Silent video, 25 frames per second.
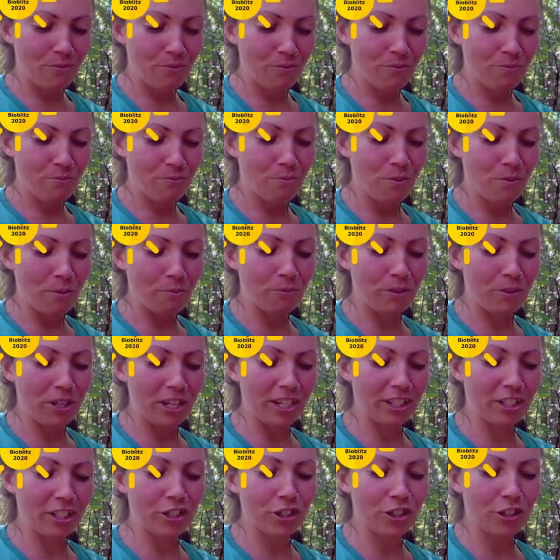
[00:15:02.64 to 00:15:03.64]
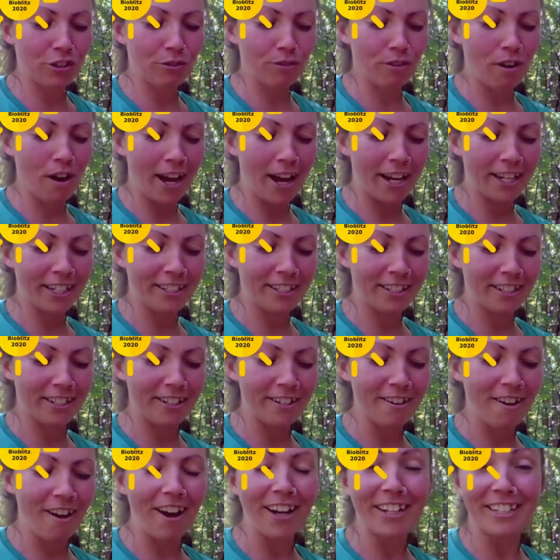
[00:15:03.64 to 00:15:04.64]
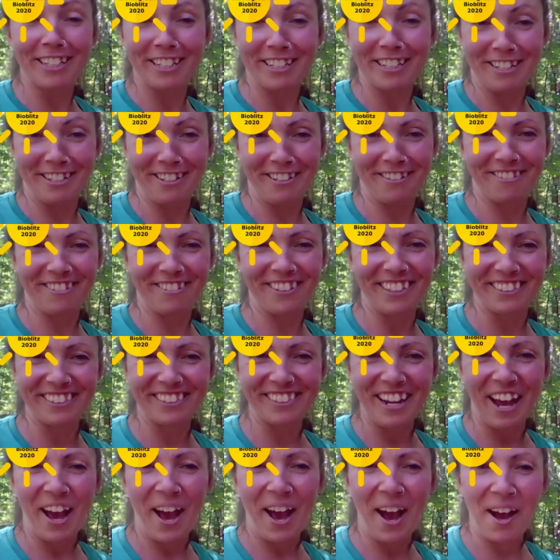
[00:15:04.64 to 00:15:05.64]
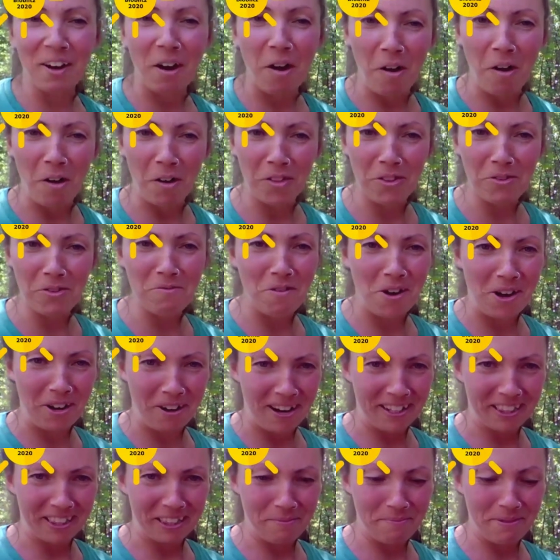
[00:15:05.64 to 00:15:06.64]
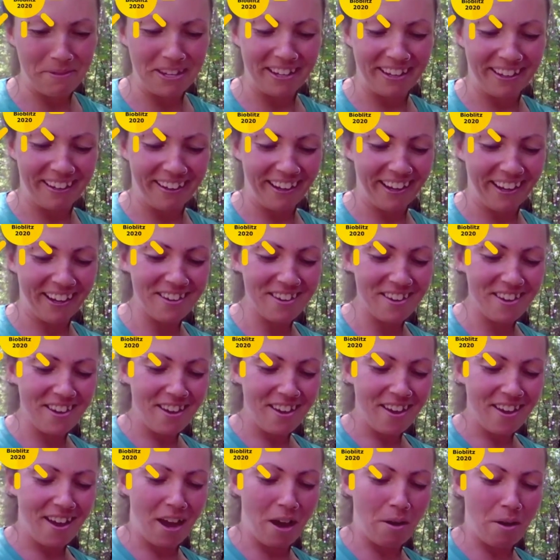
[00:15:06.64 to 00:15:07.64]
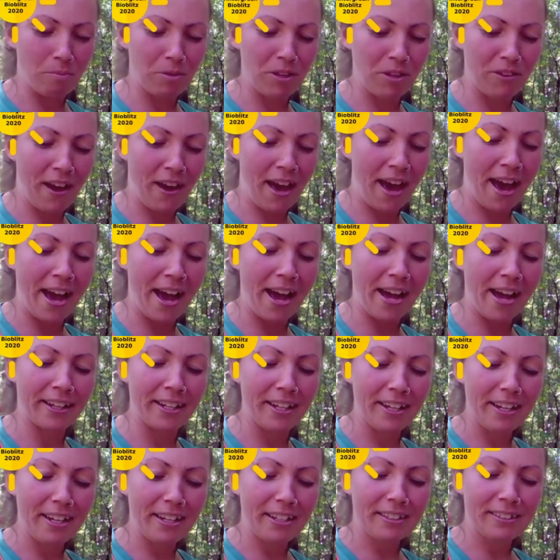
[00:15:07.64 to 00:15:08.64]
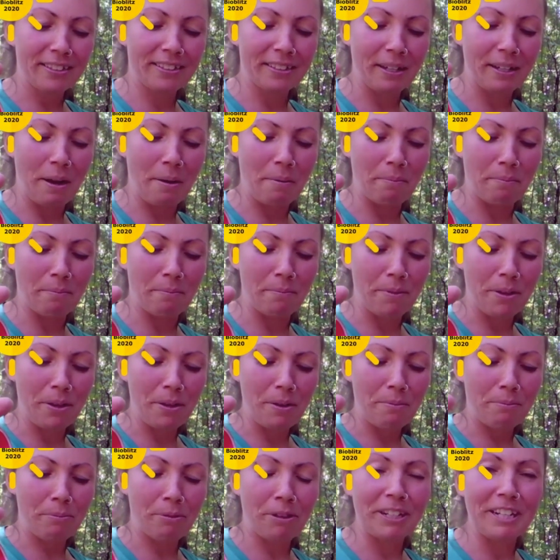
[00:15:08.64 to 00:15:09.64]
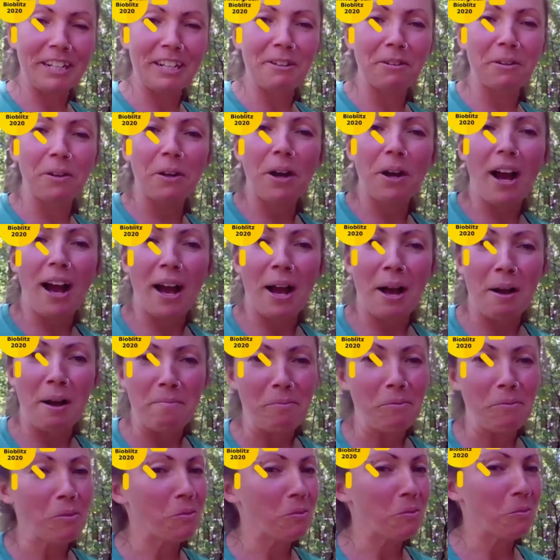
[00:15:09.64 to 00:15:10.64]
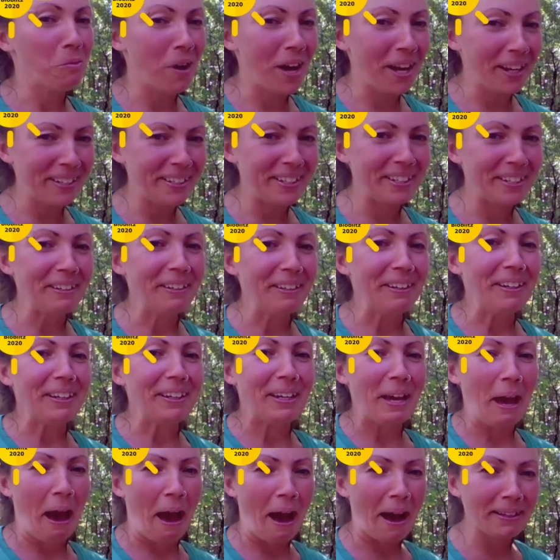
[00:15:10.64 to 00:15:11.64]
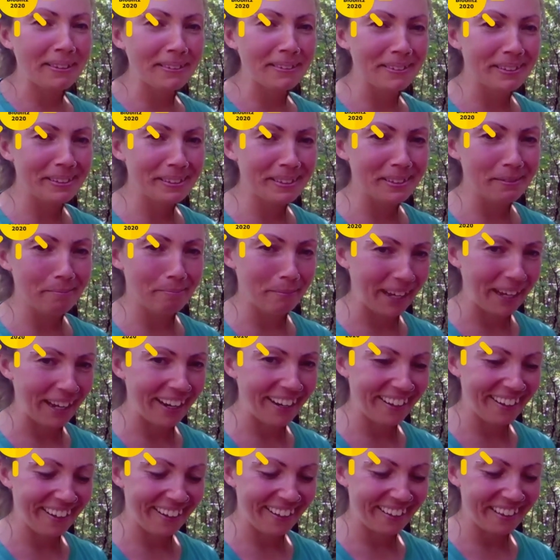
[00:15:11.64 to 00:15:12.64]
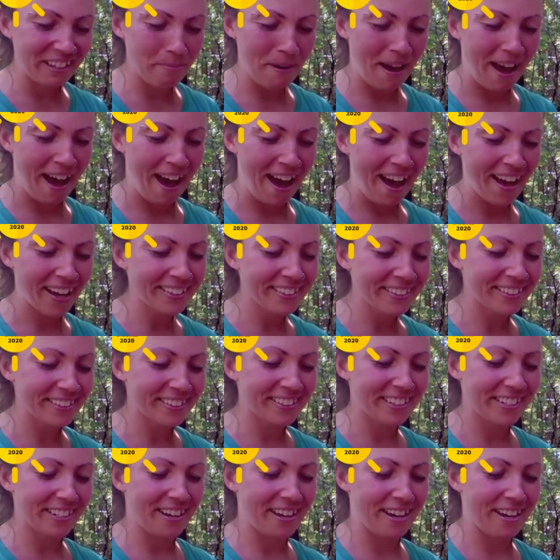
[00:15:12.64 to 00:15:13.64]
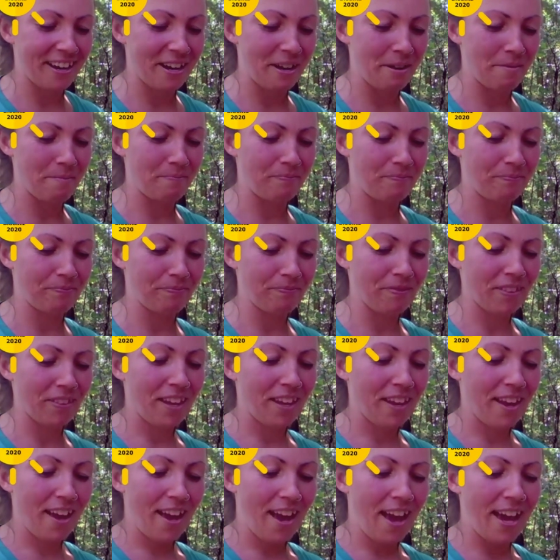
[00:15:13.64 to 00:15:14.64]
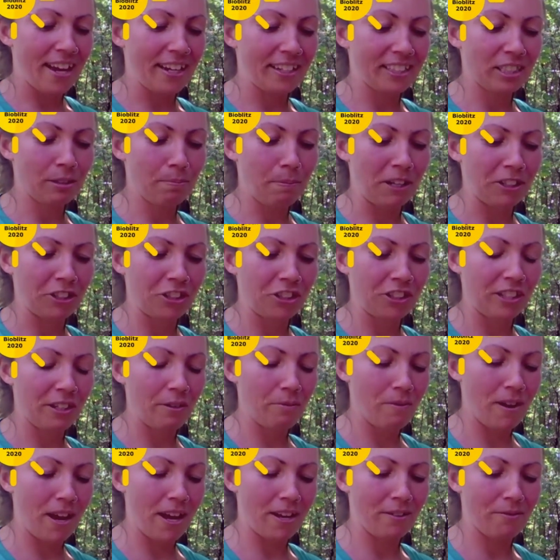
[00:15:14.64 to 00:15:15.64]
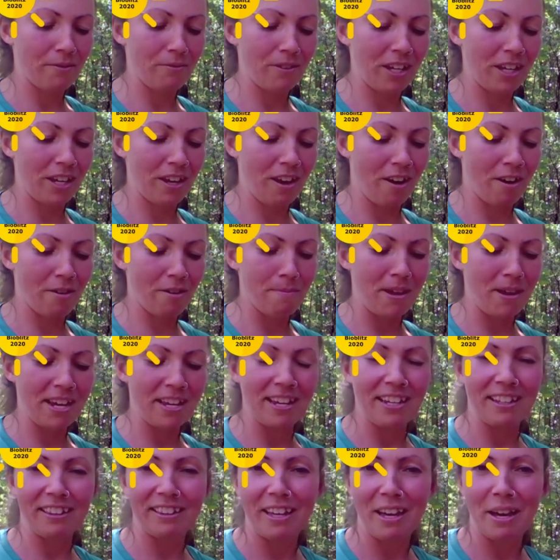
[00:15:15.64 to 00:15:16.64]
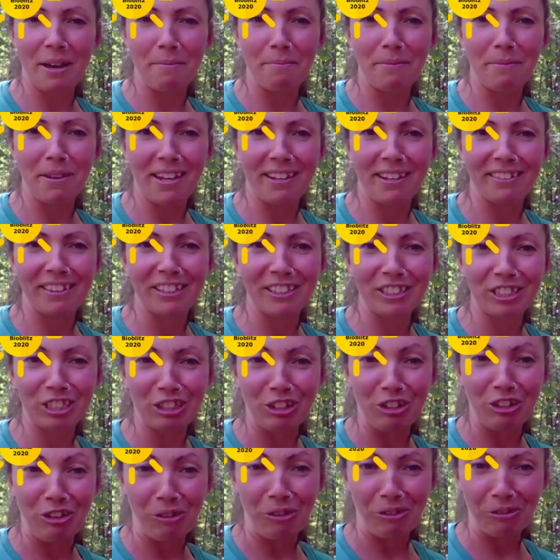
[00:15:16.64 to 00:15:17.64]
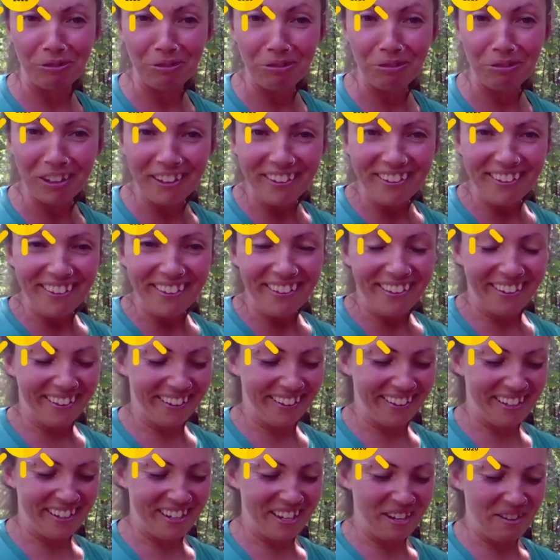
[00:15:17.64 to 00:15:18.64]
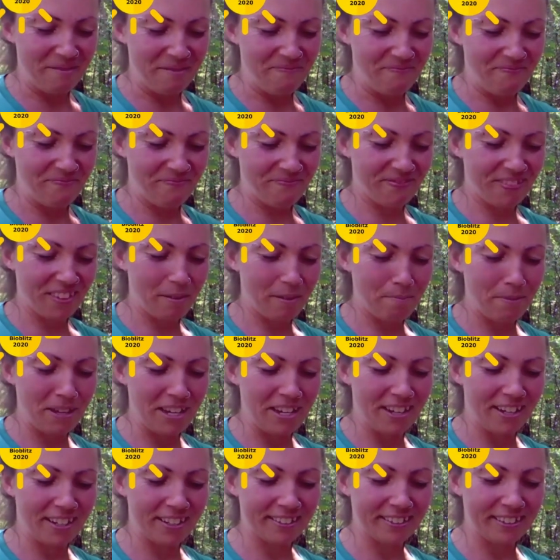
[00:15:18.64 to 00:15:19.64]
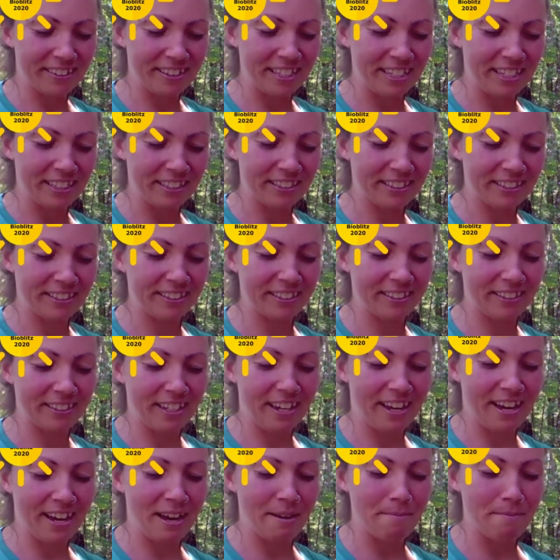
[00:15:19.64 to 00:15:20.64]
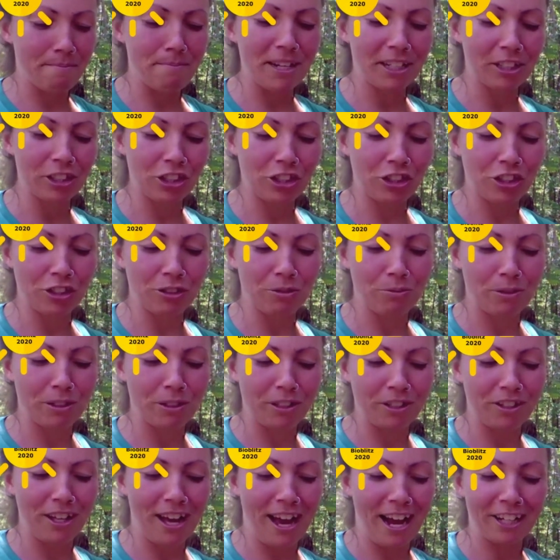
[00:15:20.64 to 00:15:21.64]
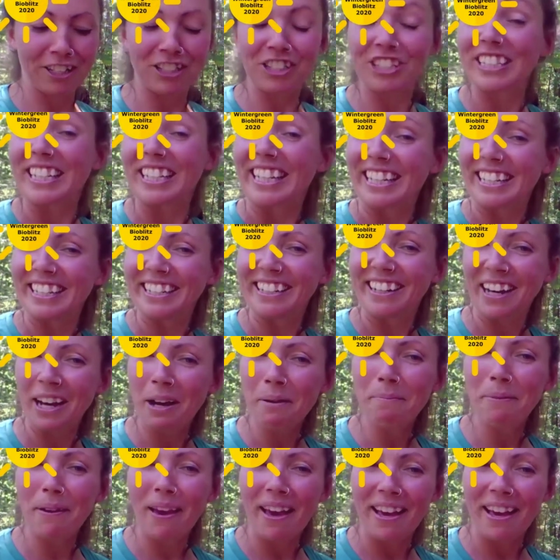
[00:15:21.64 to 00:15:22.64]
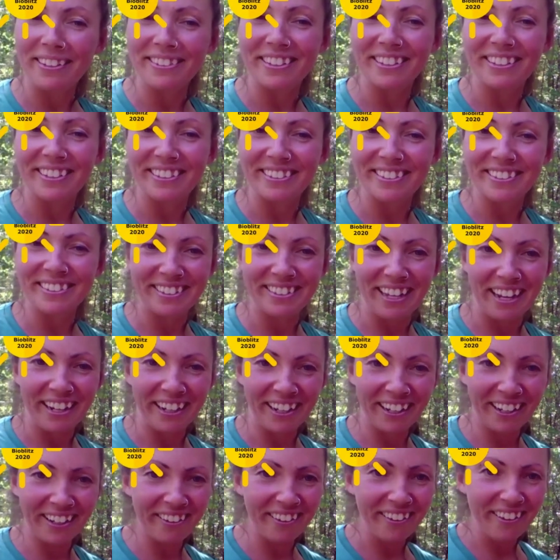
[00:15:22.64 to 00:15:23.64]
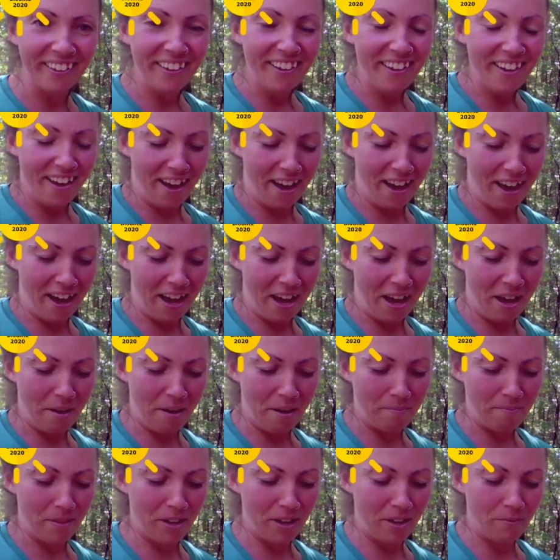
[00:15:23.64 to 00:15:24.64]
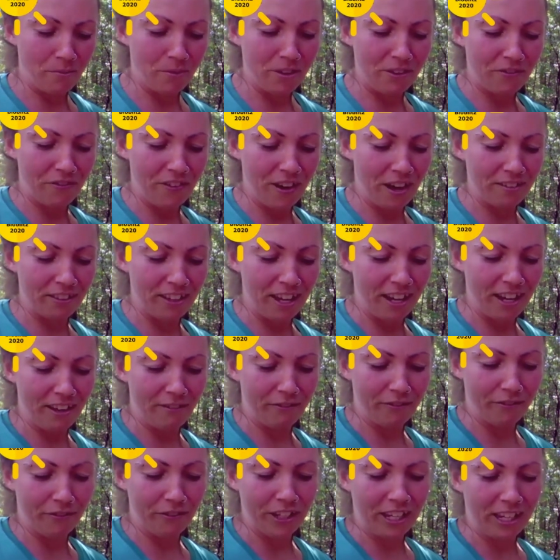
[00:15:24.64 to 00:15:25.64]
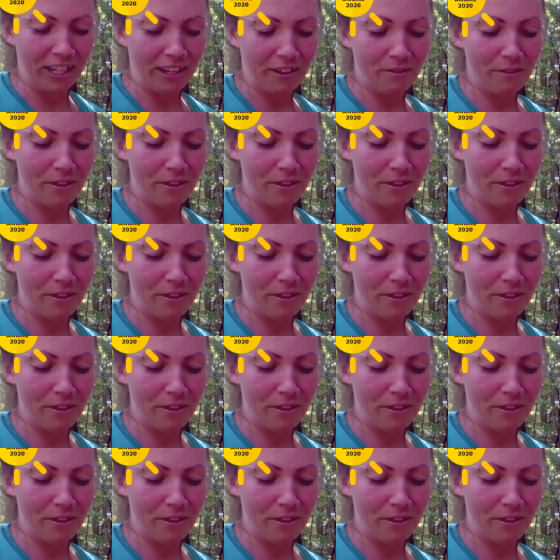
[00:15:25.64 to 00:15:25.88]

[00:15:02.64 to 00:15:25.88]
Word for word: what we try not to do is to add all the water at the beginning. Um, we've had some pretty um, wet casts made in the past. Um, and especially when we are making them in the snow um, because this uh, mixture will actually heat up as it is setting. Um, we found that if we